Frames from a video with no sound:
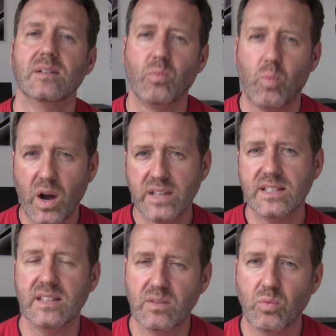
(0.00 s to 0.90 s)
why
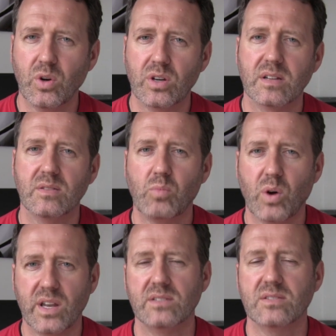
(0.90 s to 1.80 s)
didn't it work, and
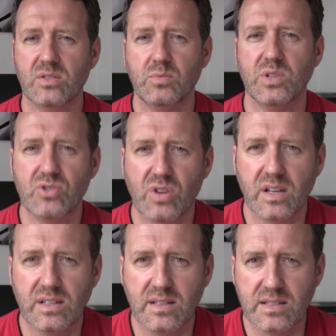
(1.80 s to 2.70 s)
what else could we
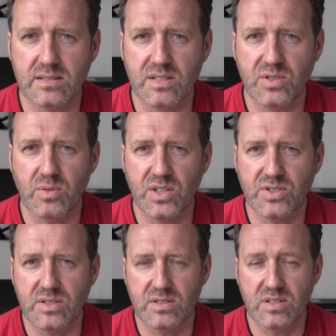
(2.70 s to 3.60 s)
try in that
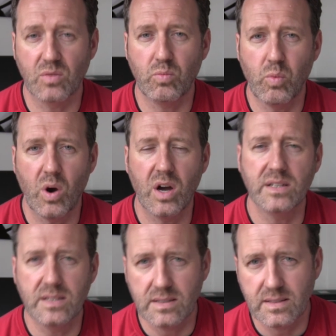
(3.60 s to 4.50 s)
situation? So 1,